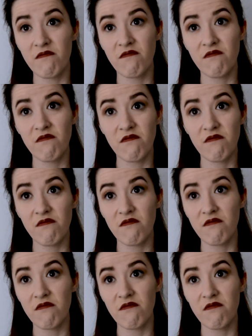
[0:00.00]

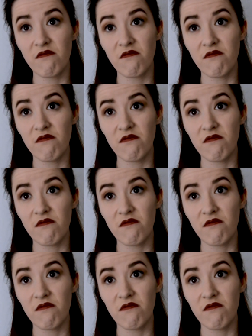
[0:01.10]
(silence)